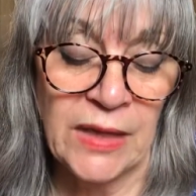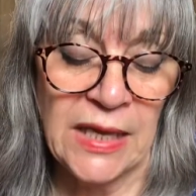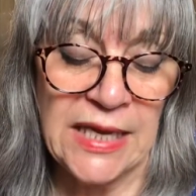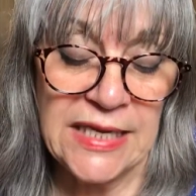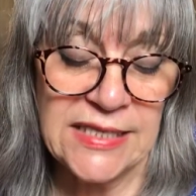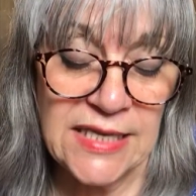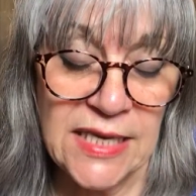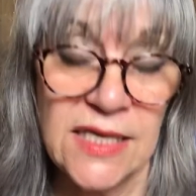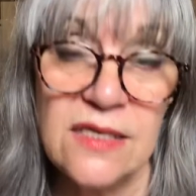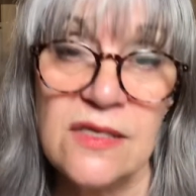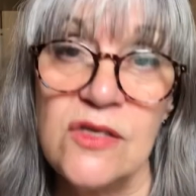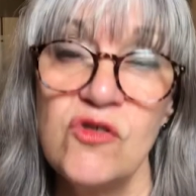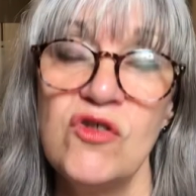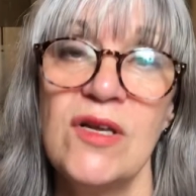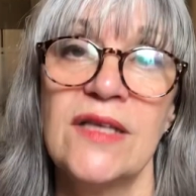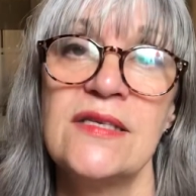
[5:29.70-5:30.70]
It is
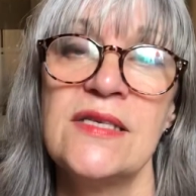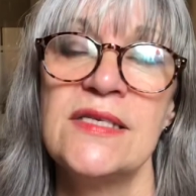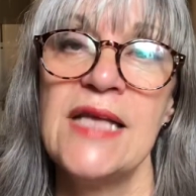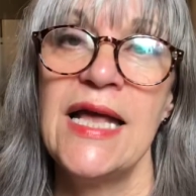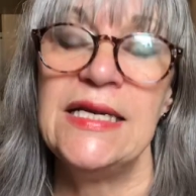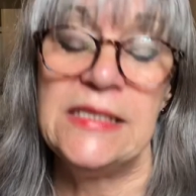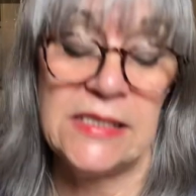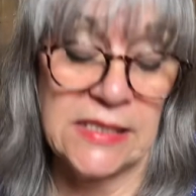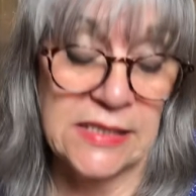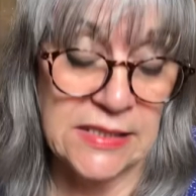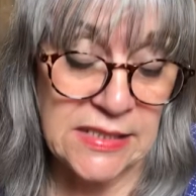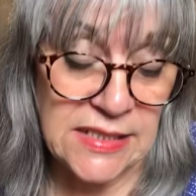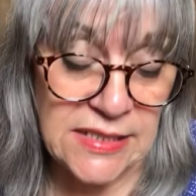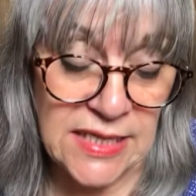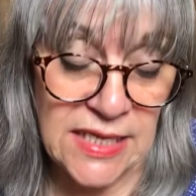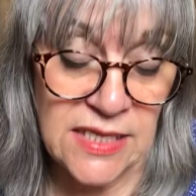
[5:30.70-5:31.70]
transcendent,
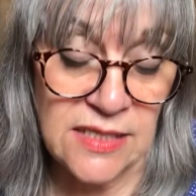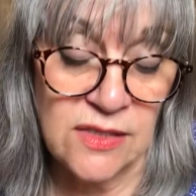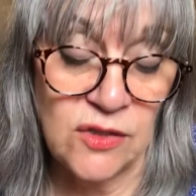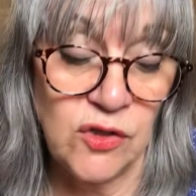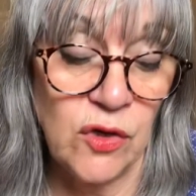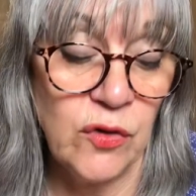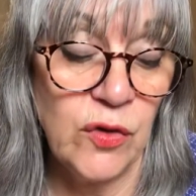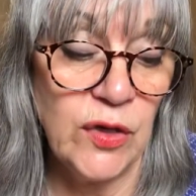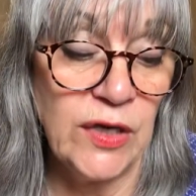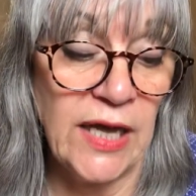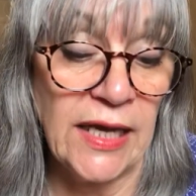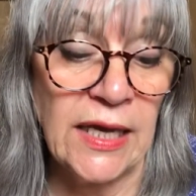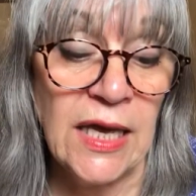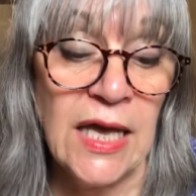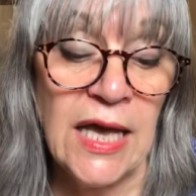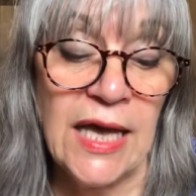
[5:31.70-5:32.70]
it is
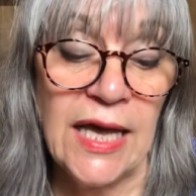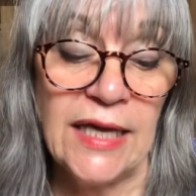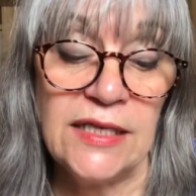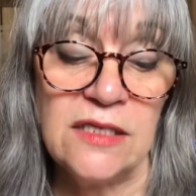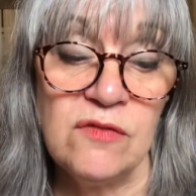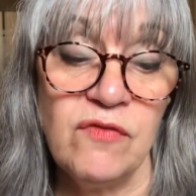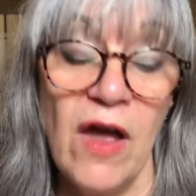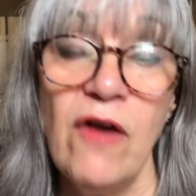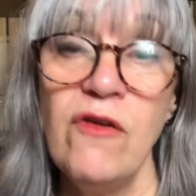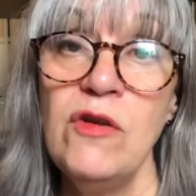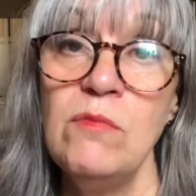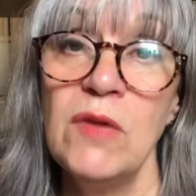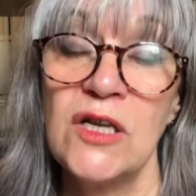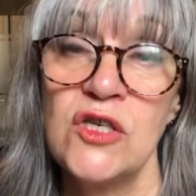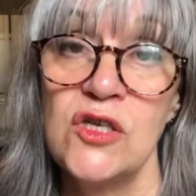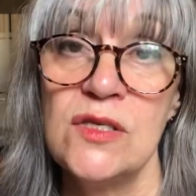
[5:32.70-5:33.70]
yearning, and it's very
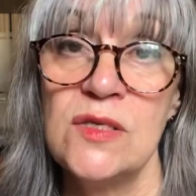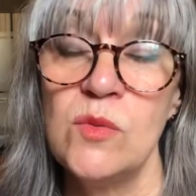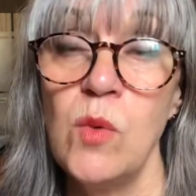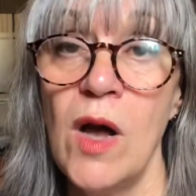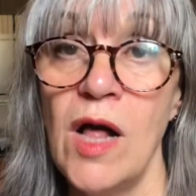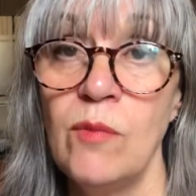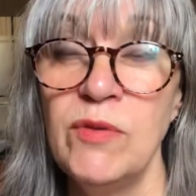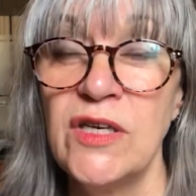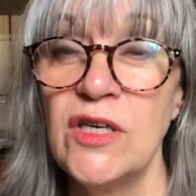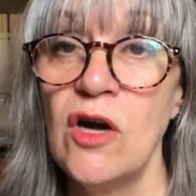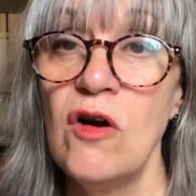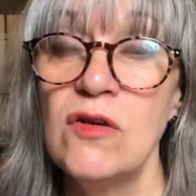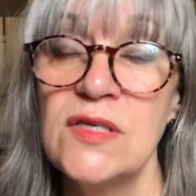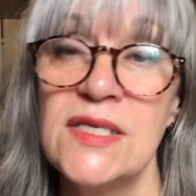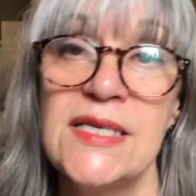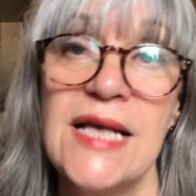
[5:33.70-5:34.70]
much as well
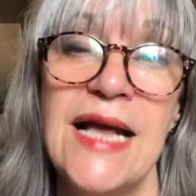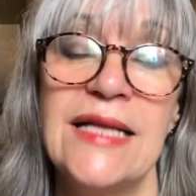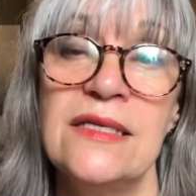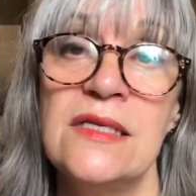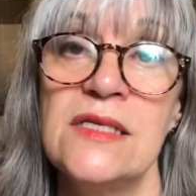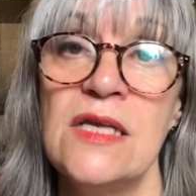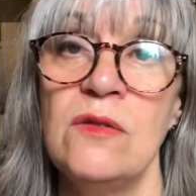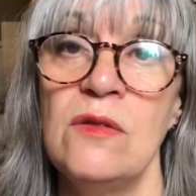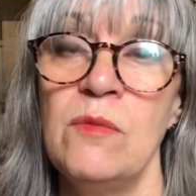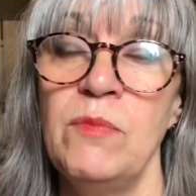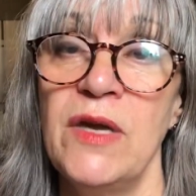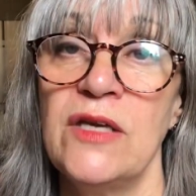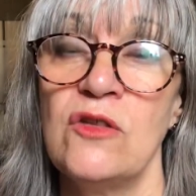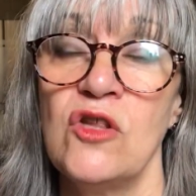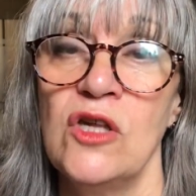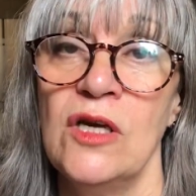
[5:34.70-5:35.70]
because Saturn's in the
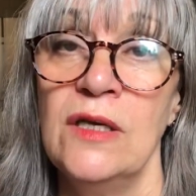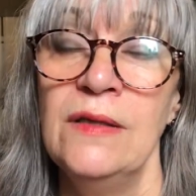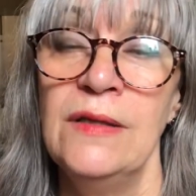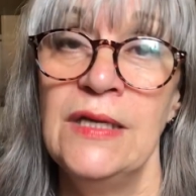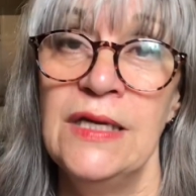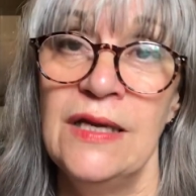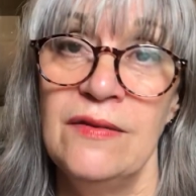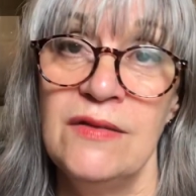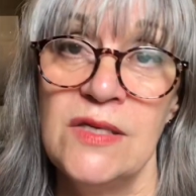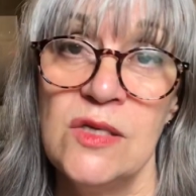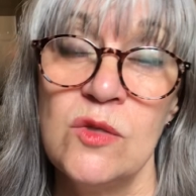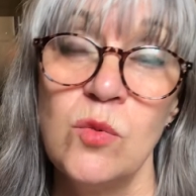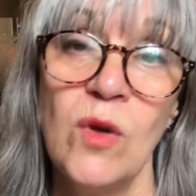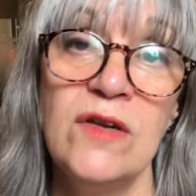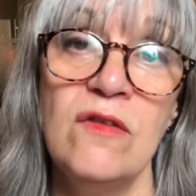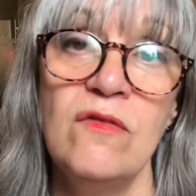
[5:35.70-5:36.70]
picture. This
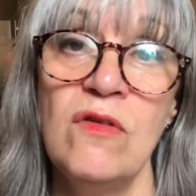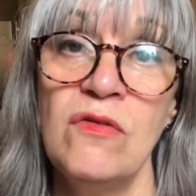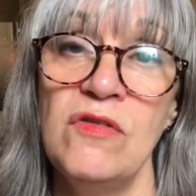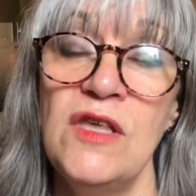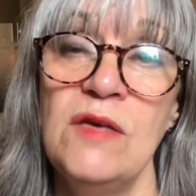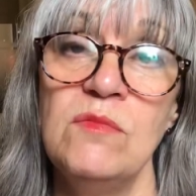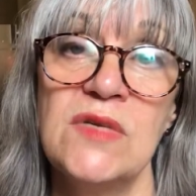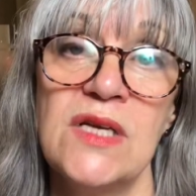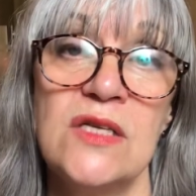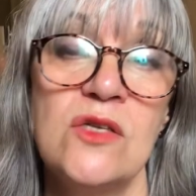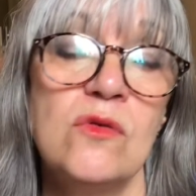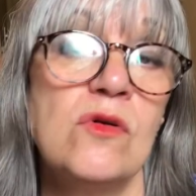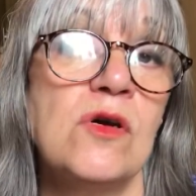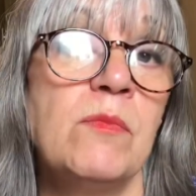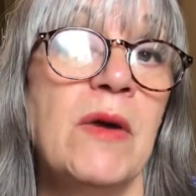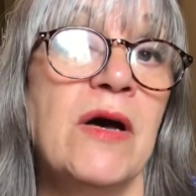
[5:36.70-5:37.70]
is one of the themes I
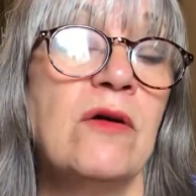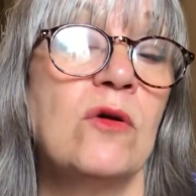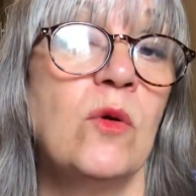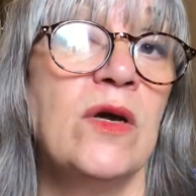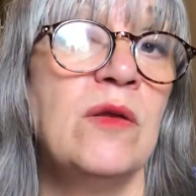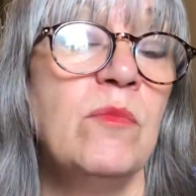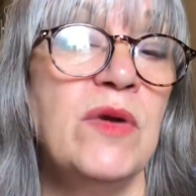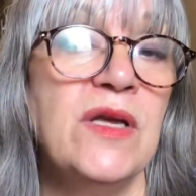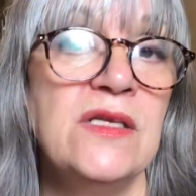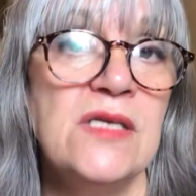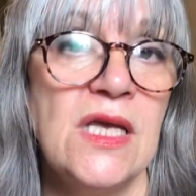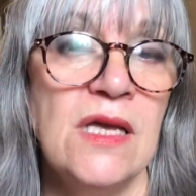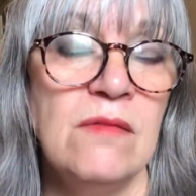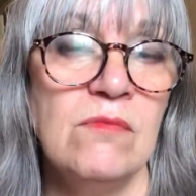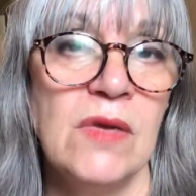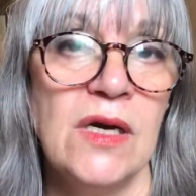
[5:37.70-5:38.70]
talk about quite a bit
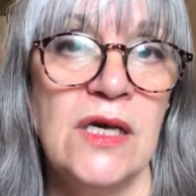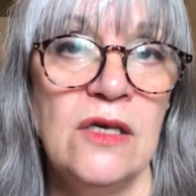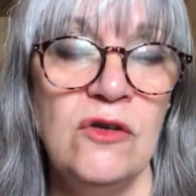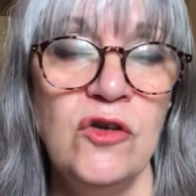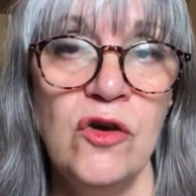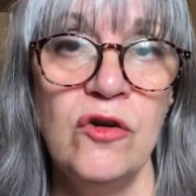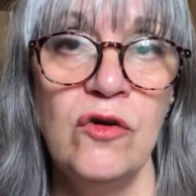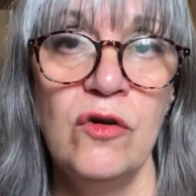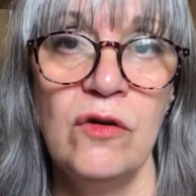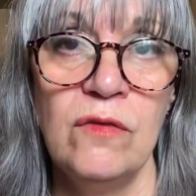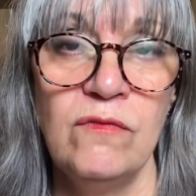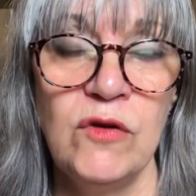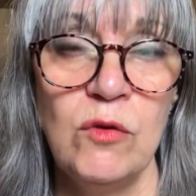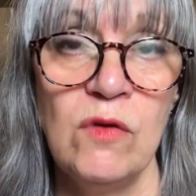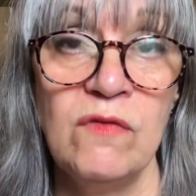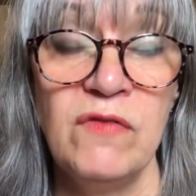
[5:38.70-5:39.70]
in my year
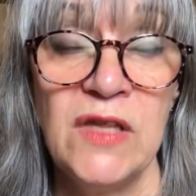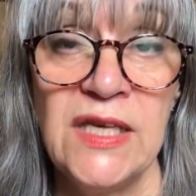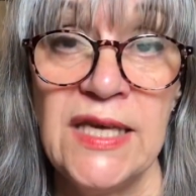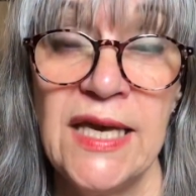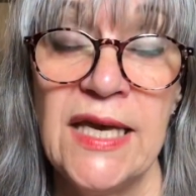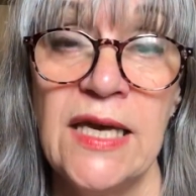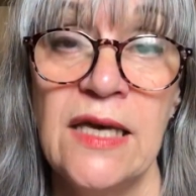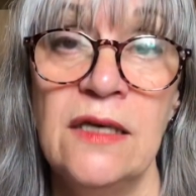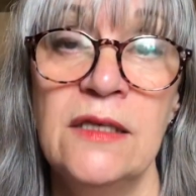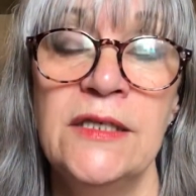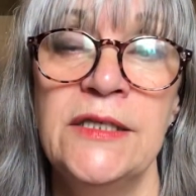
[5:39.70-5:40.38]
view of the year,